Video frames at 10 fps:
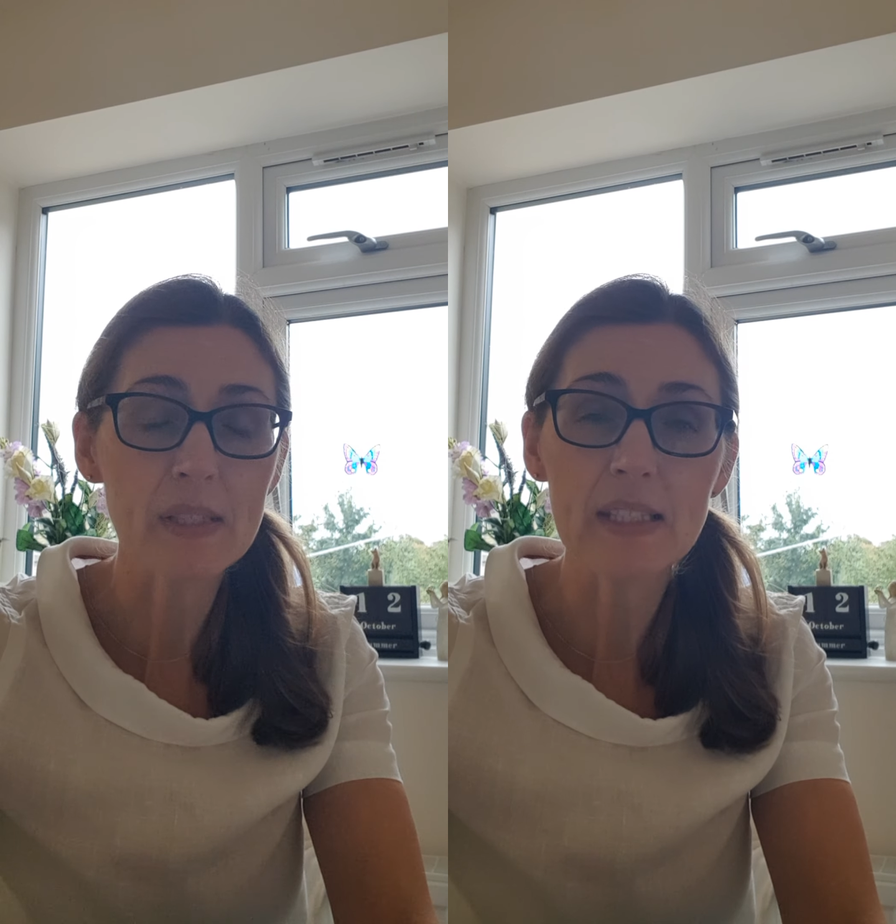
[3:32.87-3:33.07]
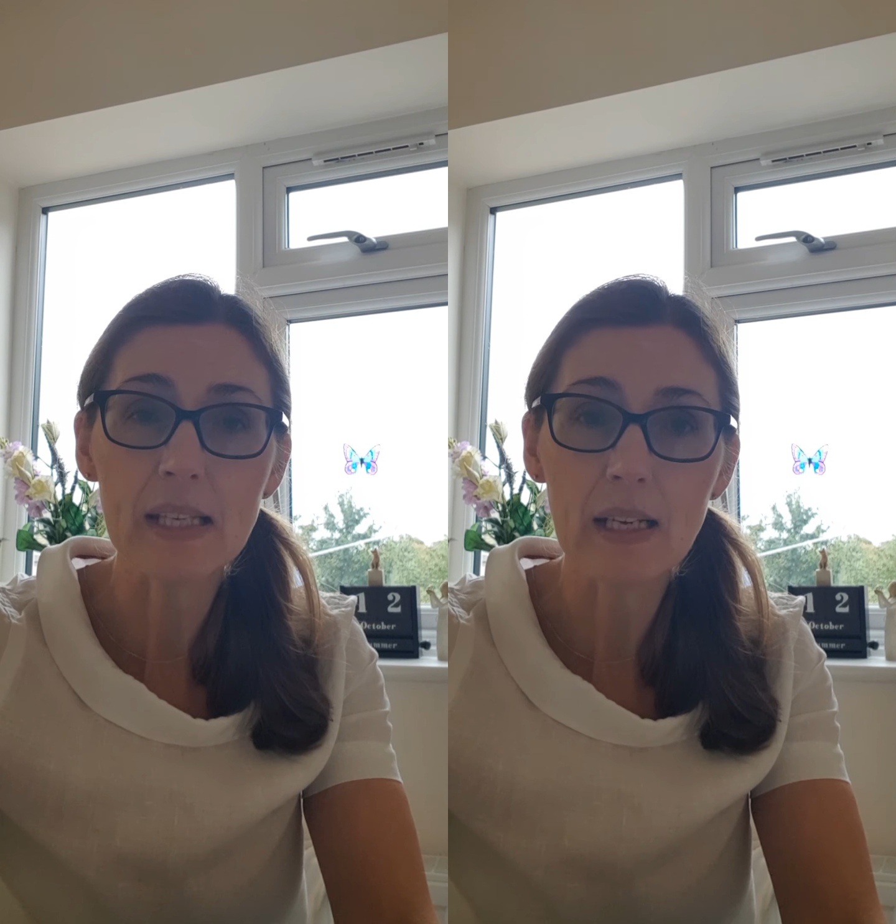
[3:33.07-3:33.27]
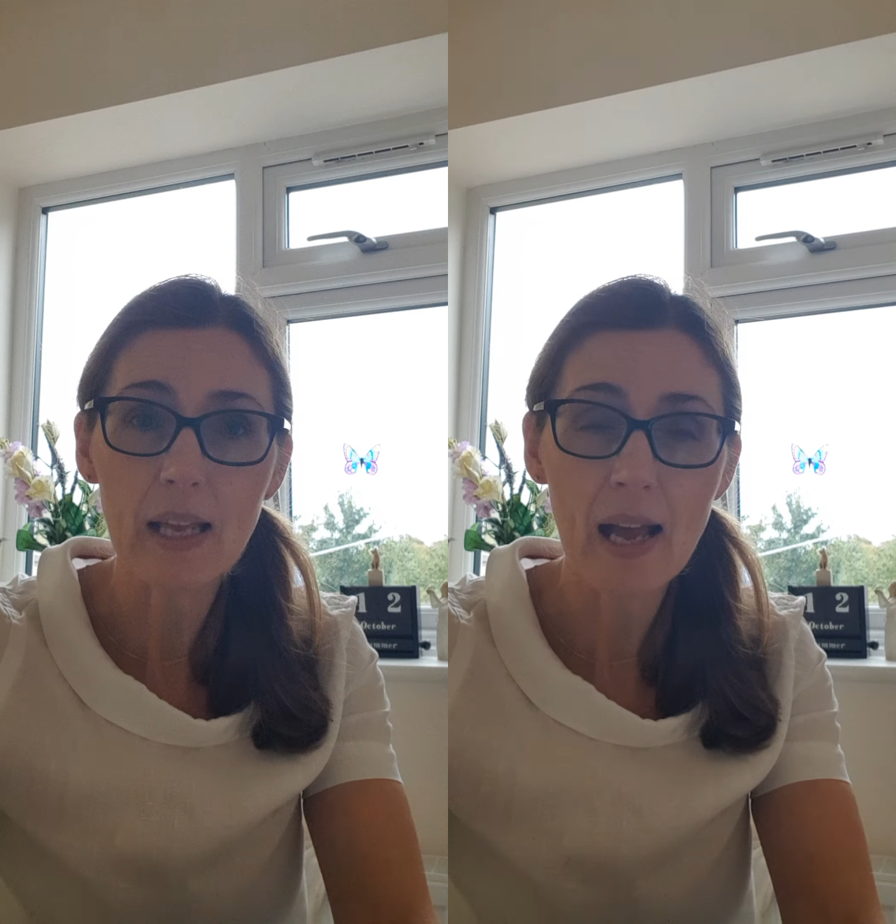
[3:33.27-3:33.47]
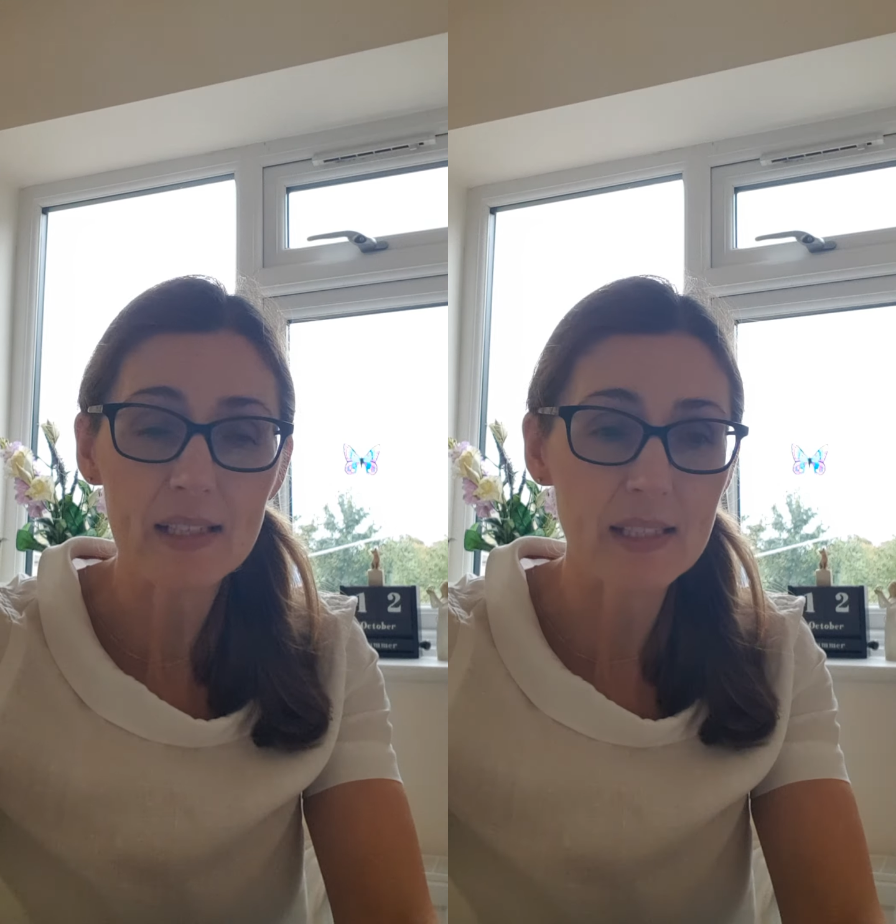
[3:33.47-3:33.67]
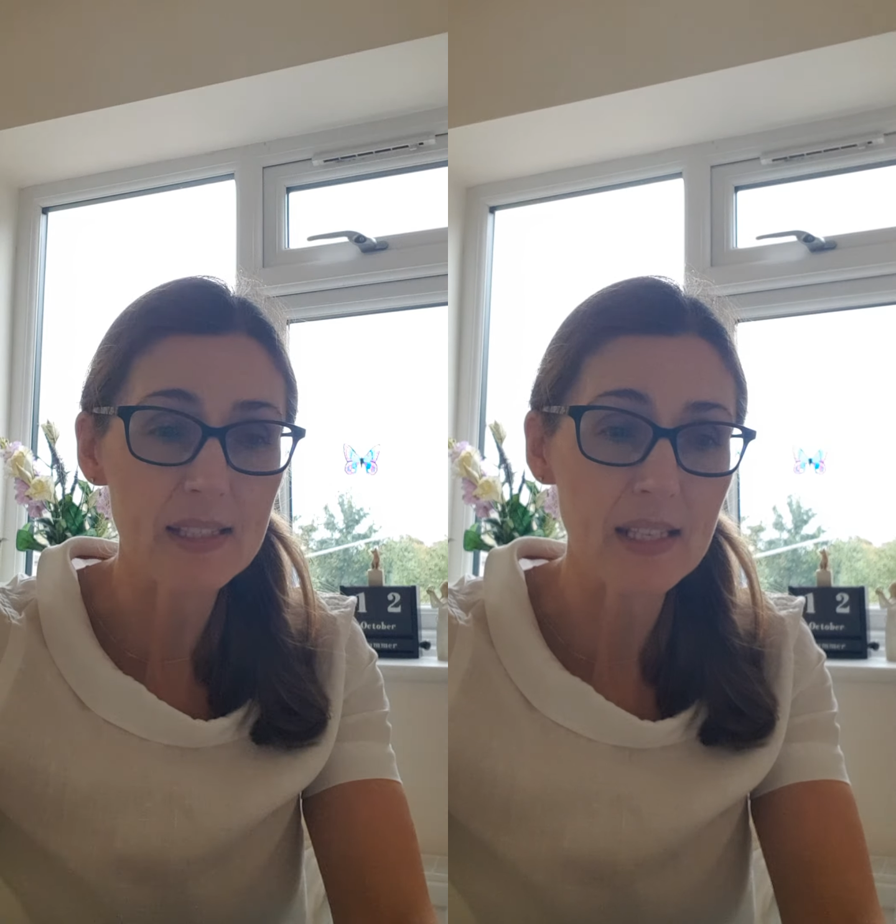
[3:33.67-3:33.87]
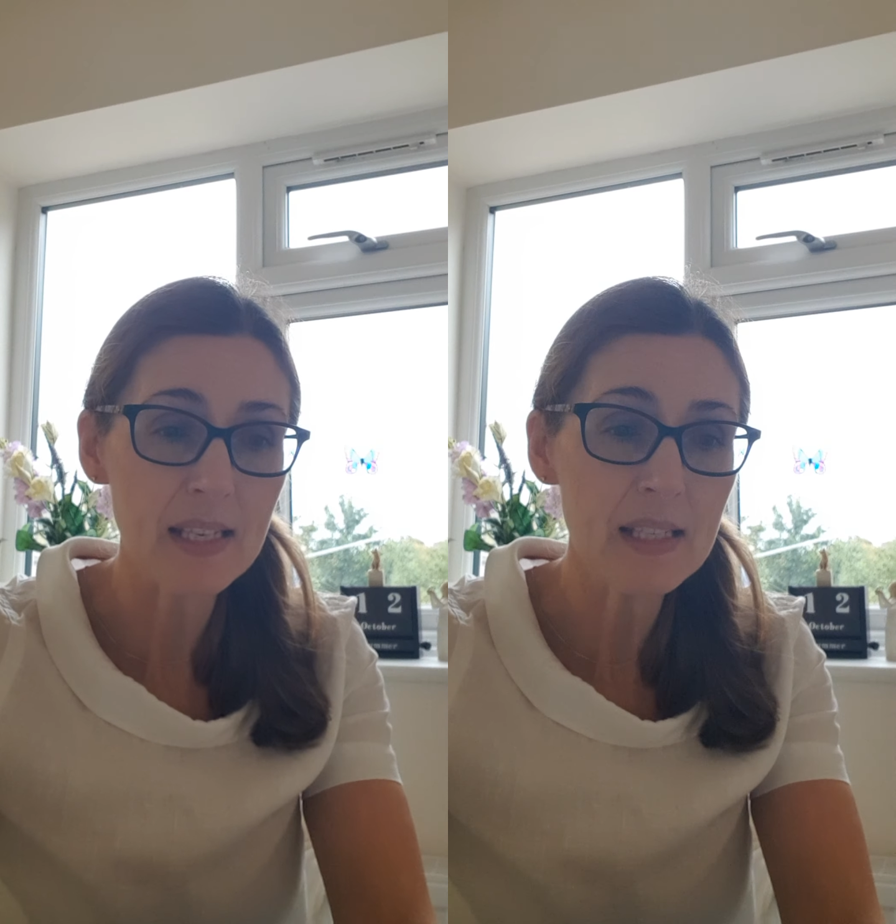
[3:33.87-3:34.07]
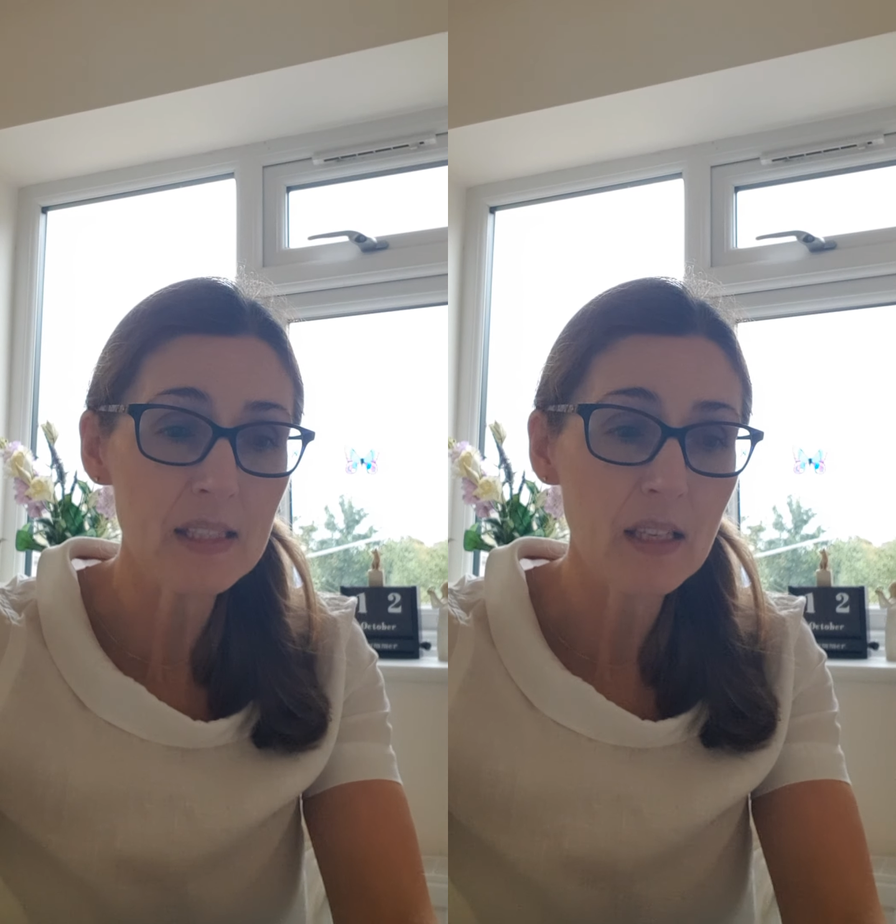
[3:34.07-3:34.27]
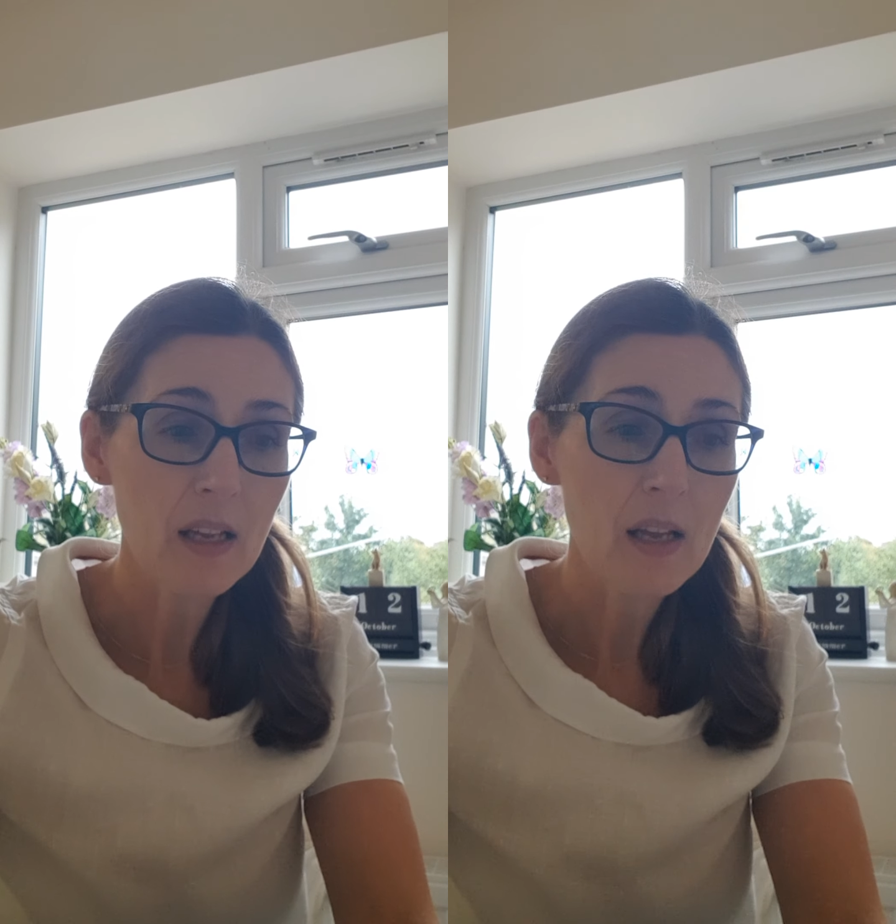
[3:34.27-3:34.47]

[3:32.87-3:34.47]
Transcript: celiac disease,